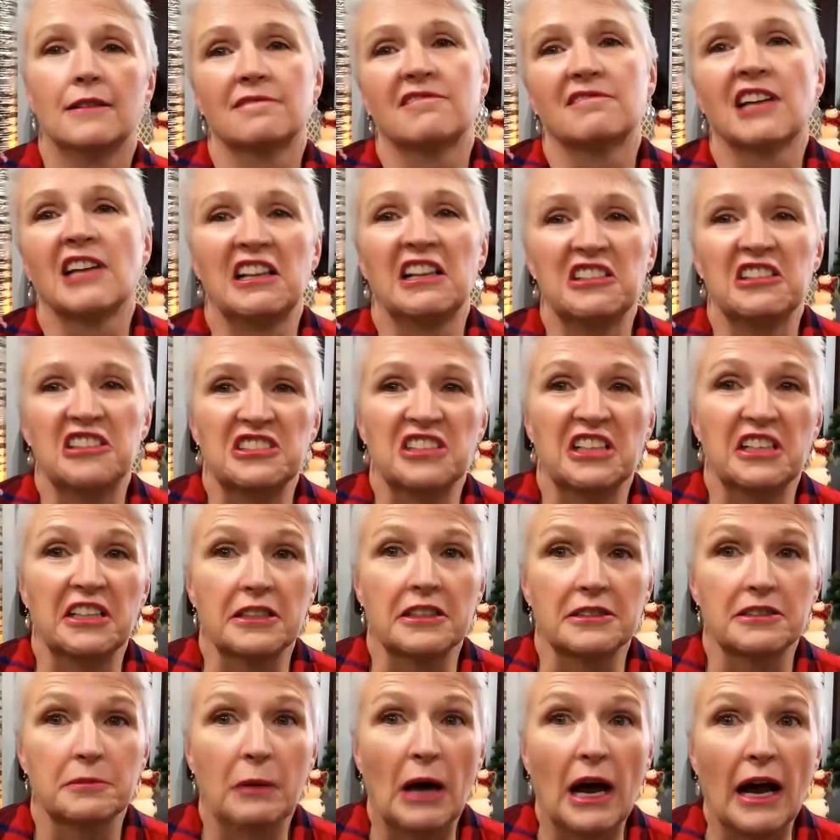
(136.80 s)
Kind of looks like
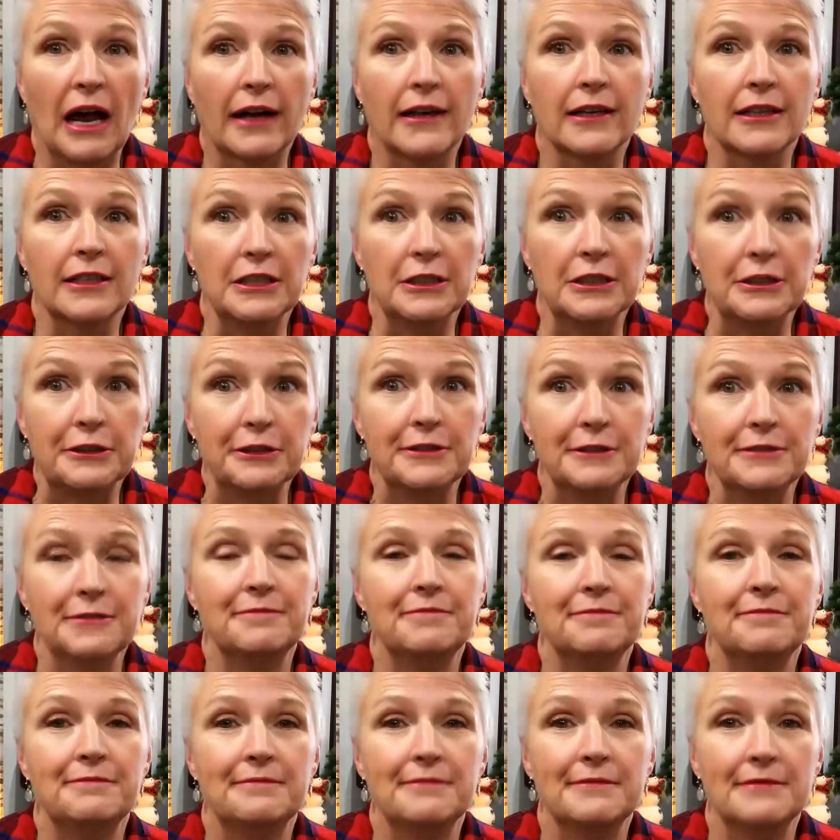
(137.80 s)
a Spock ear.
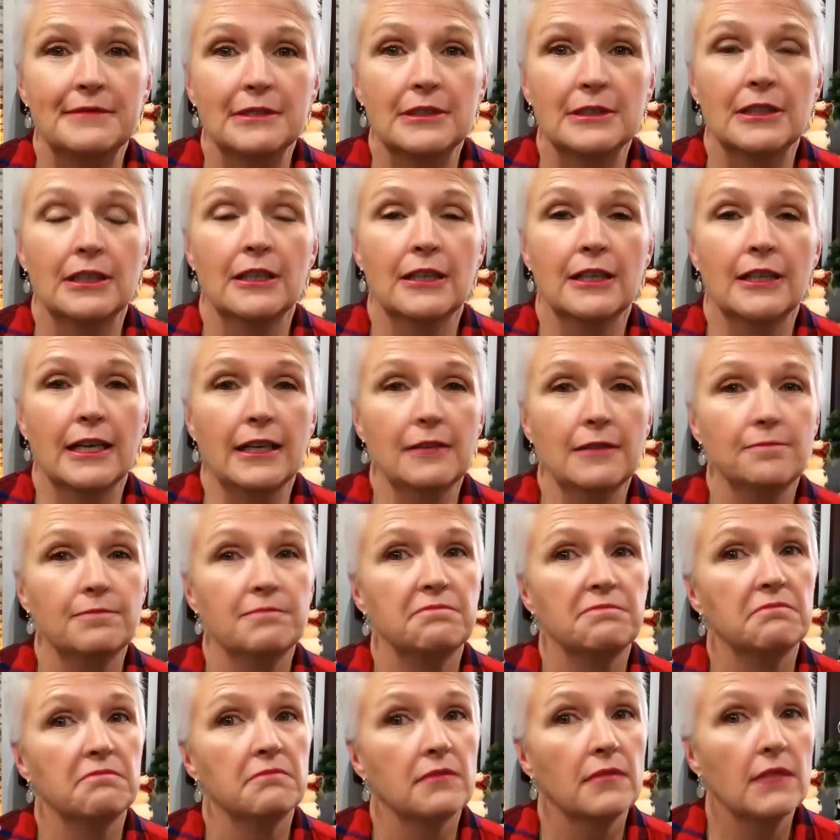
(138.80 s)
All right,
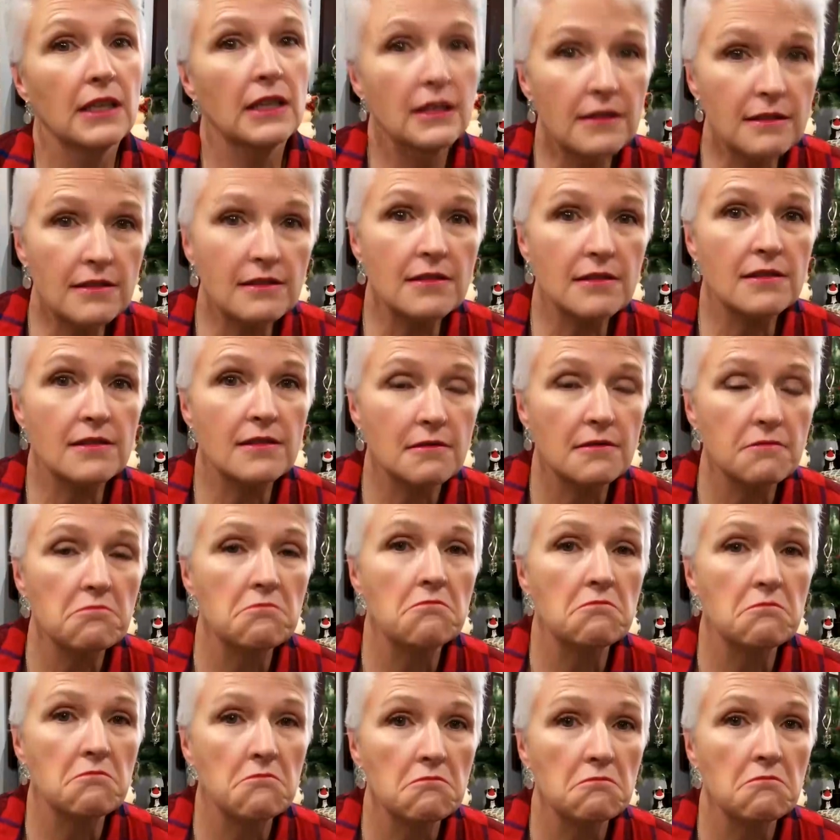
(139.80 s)
it's
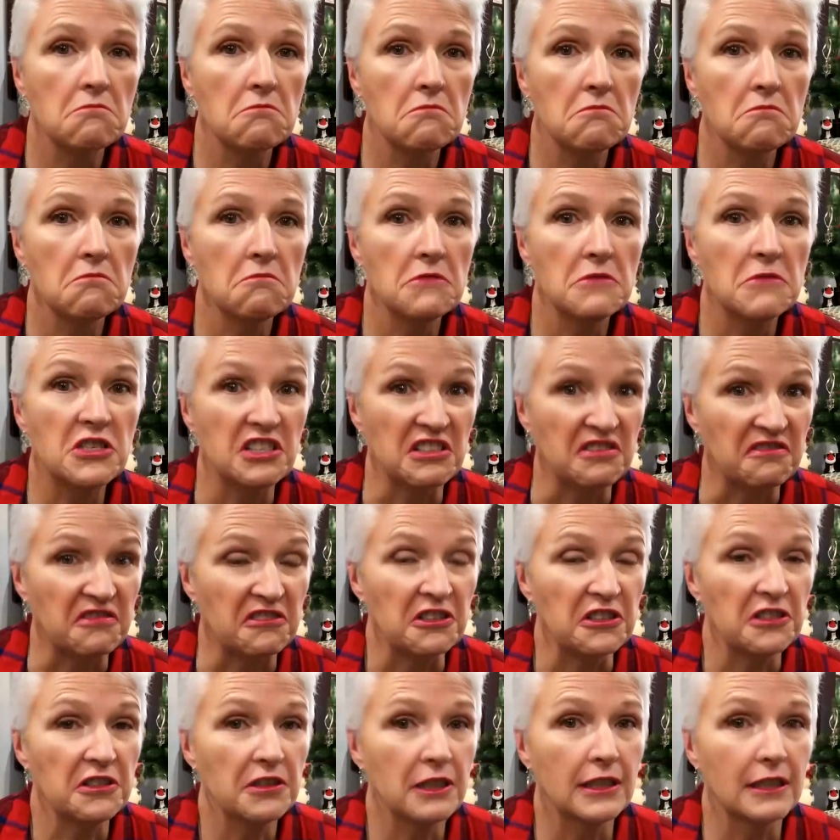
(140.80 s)

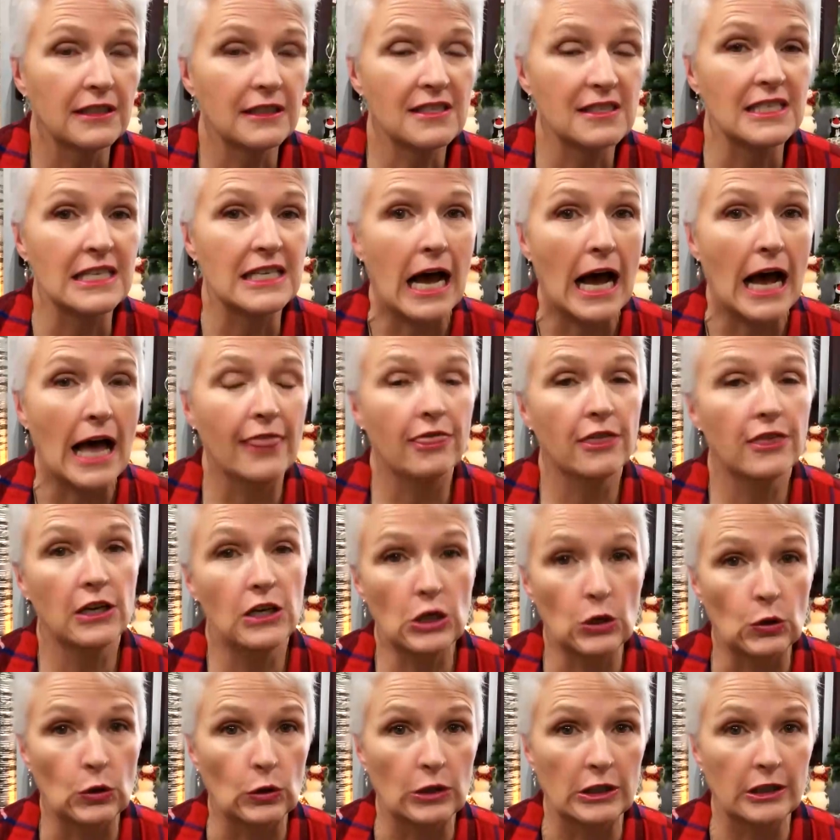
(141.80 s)
different. It's not the
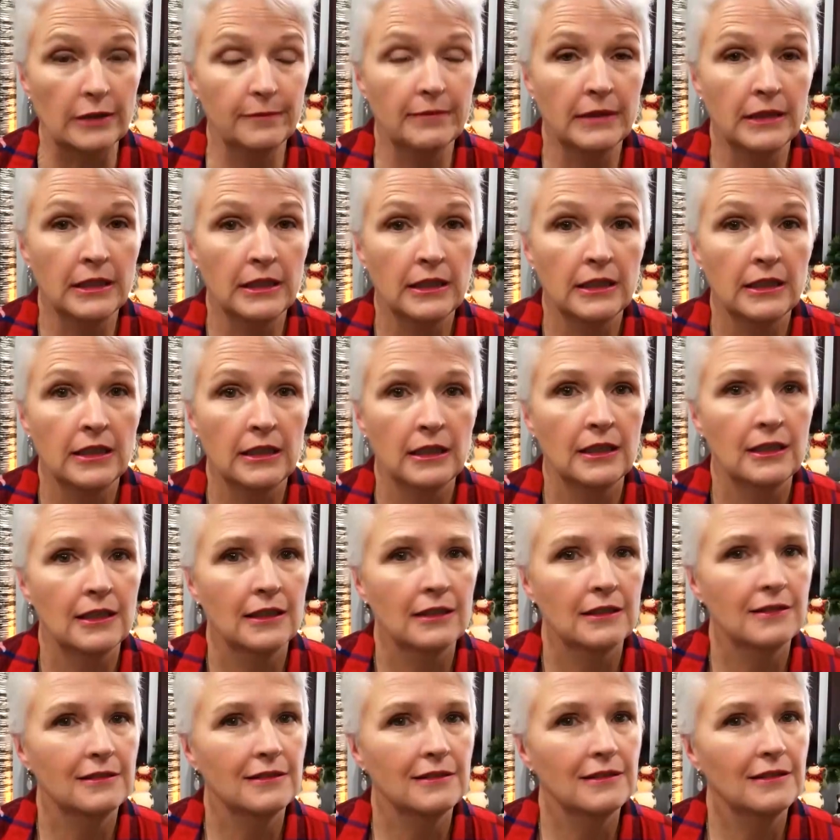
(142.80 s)
norm.
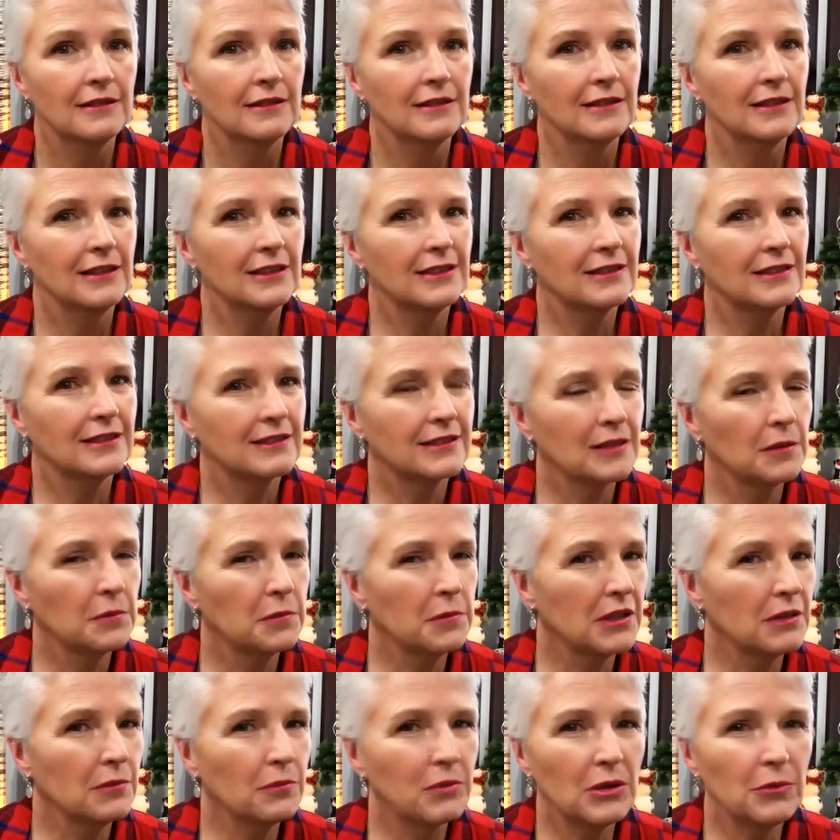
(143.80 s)
Is it
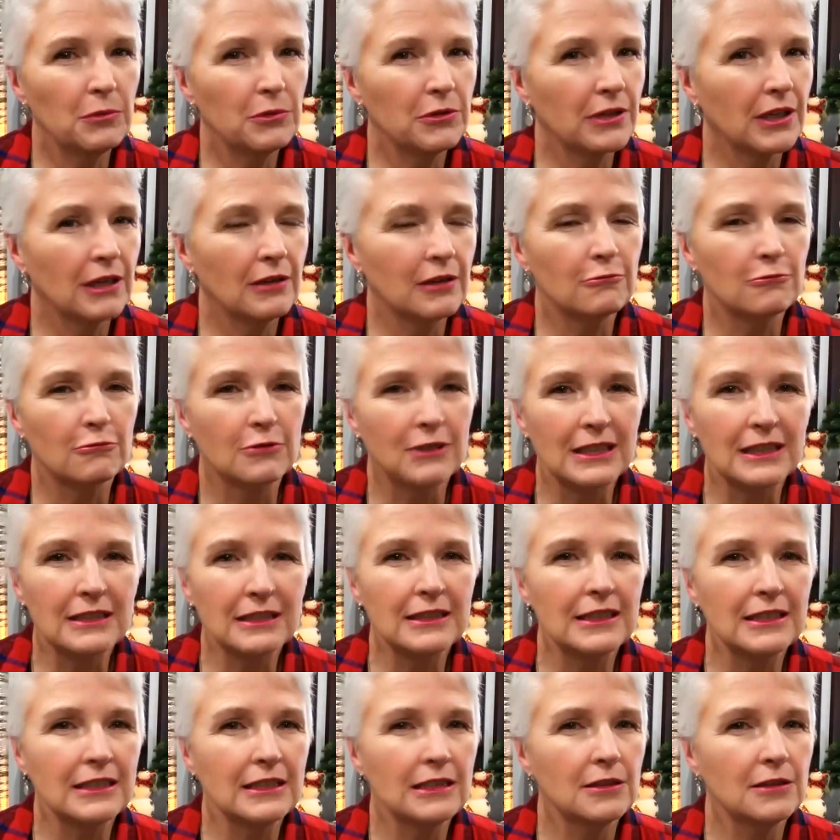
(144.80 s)
something people get
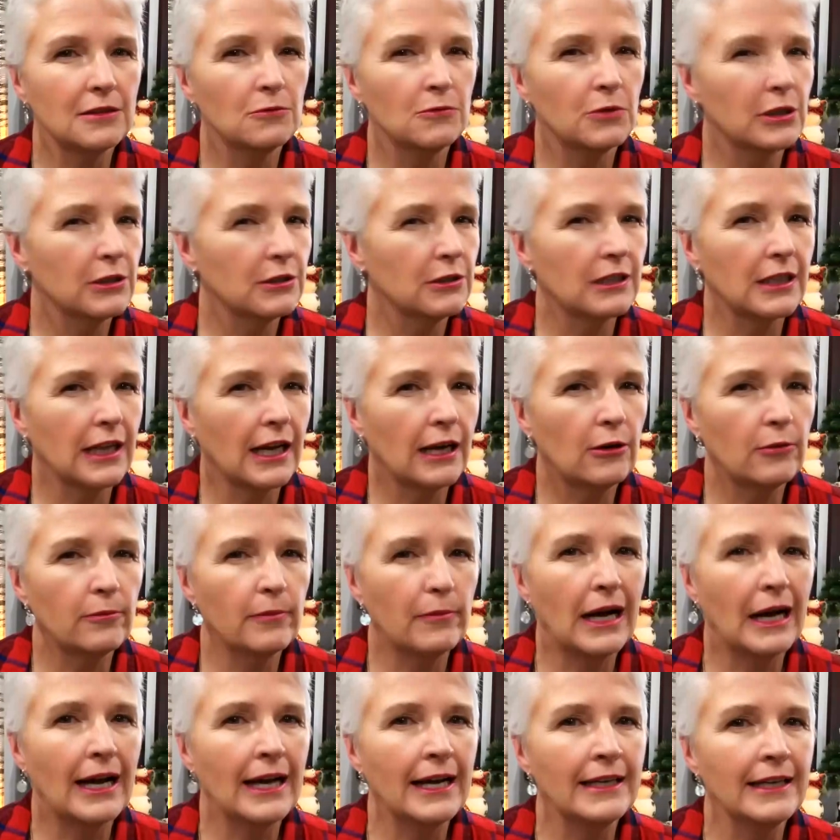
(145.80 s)
really weirded out
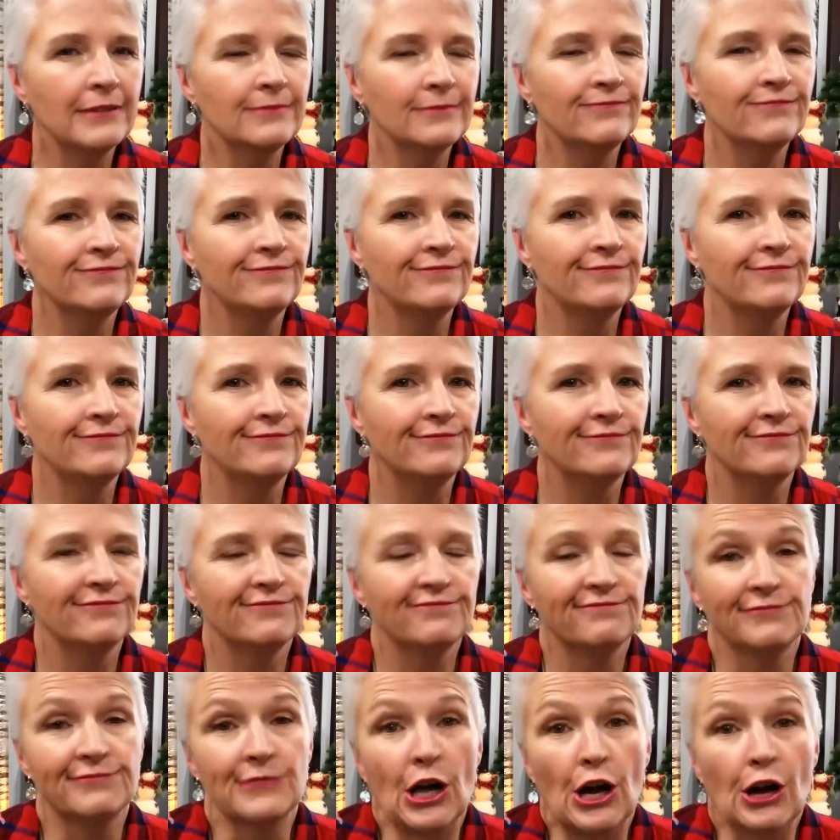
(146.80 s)
by?
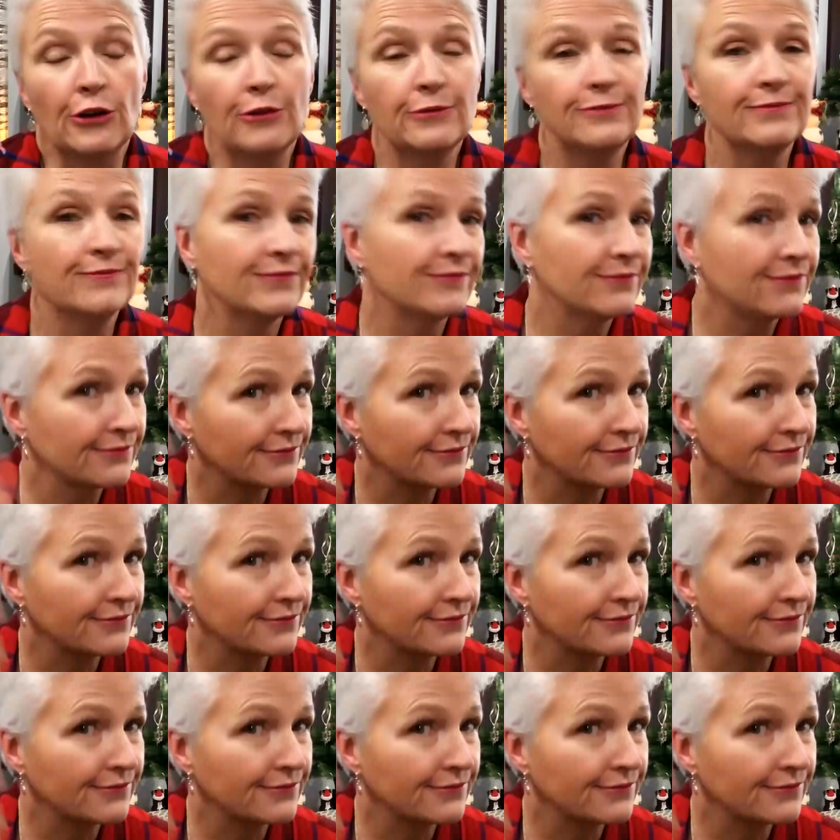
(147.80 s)
No,